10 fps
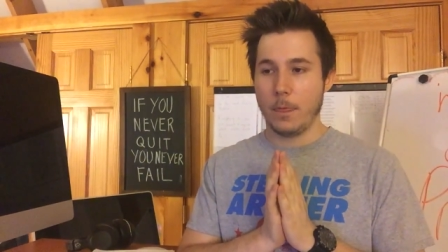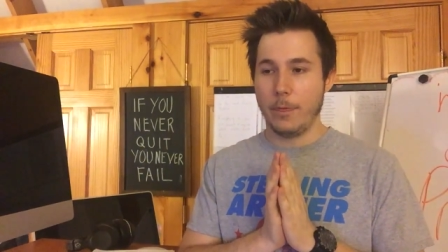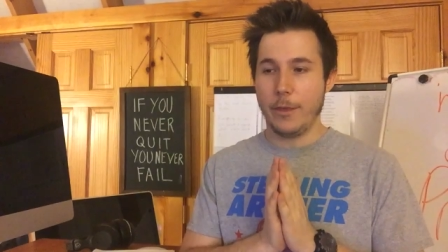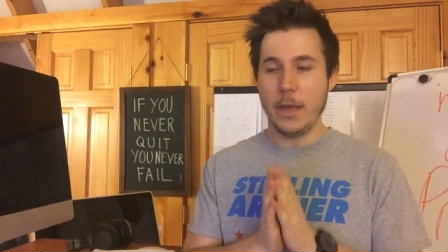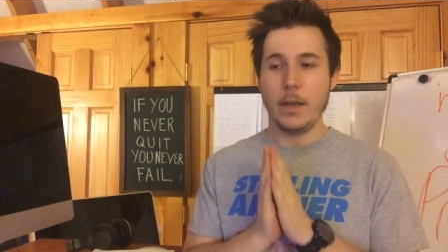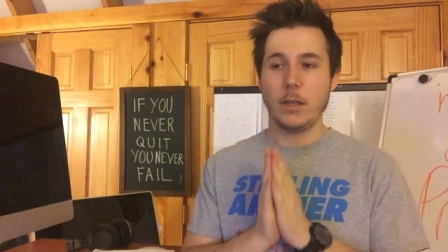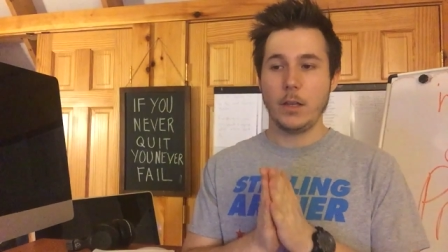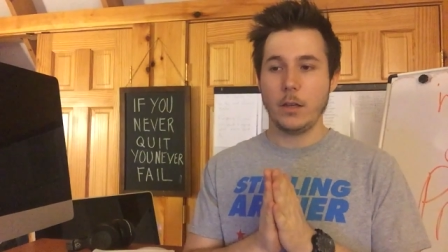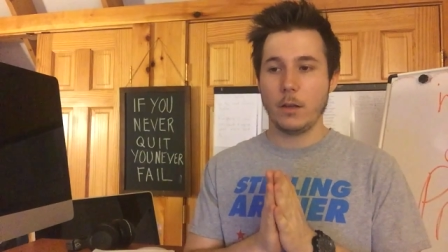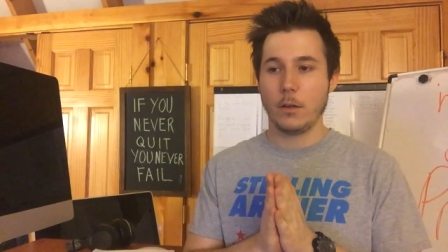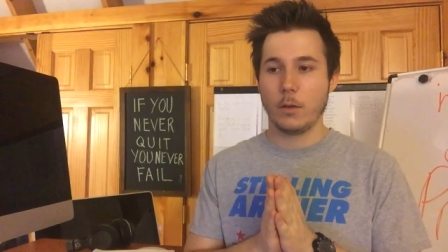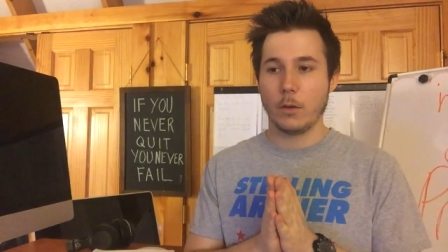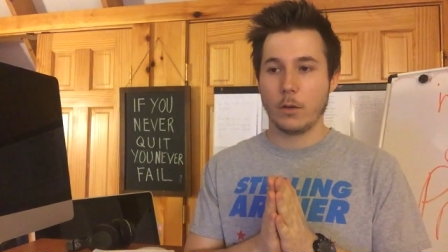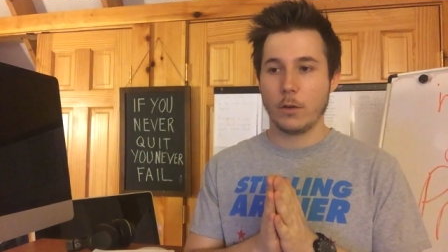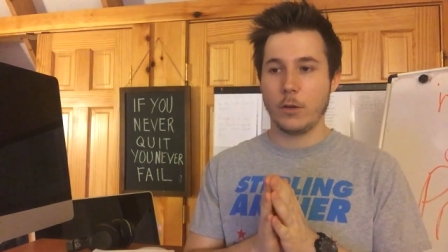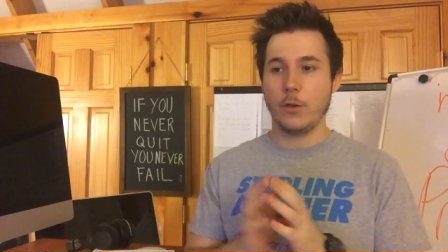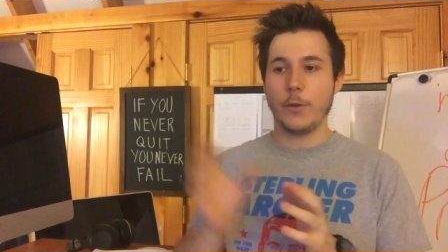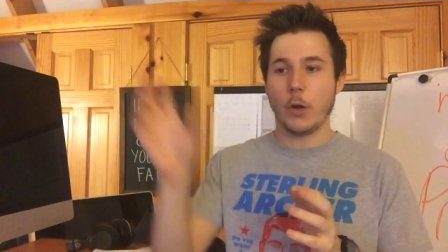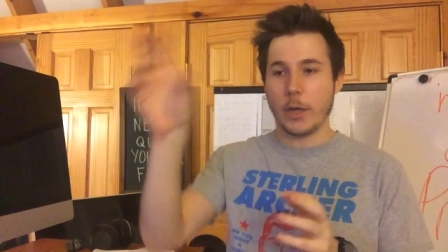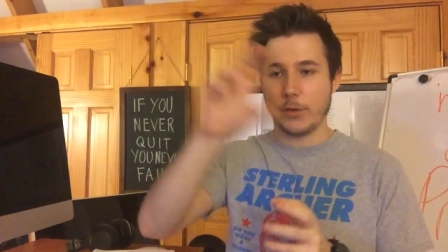Then
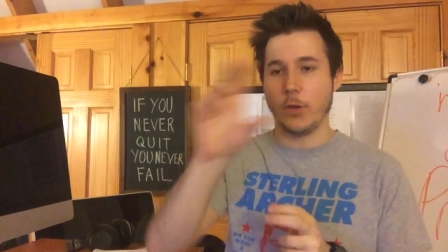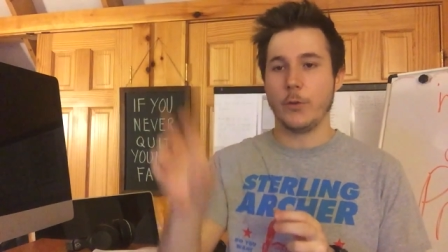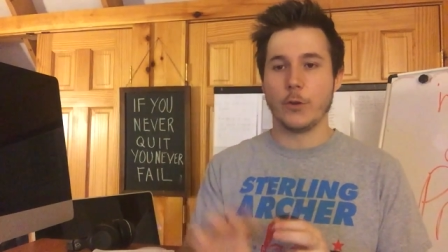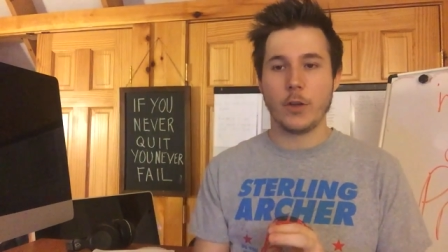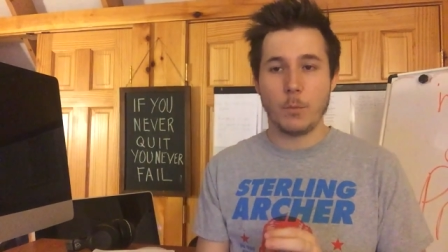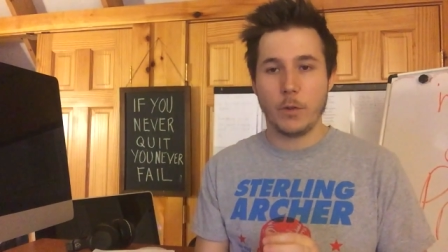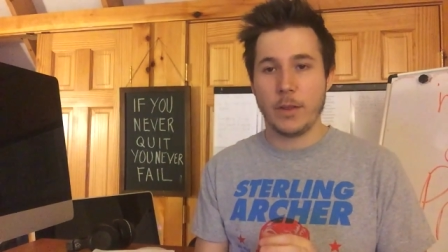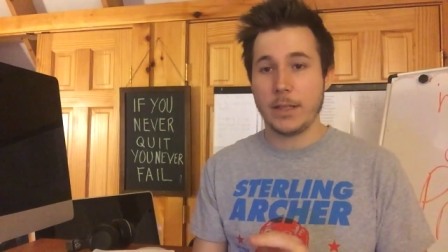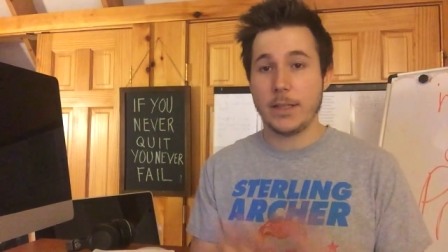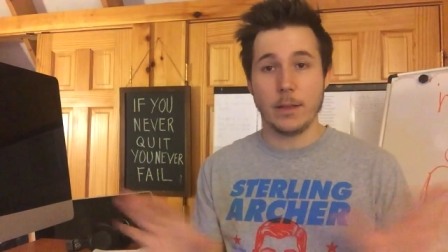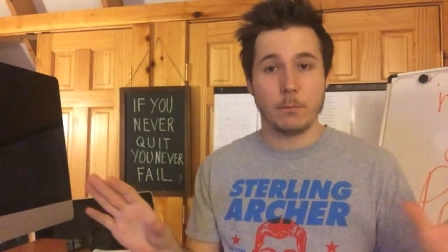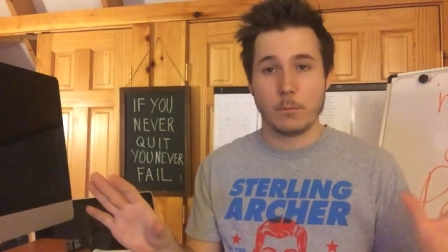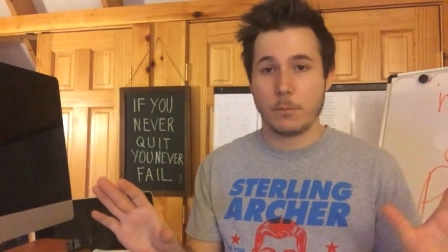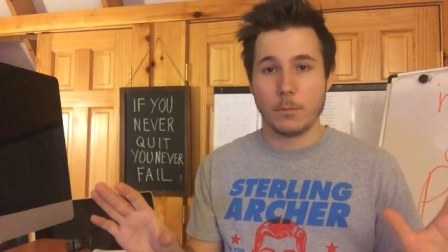you've, okay, so you're done with, that's it.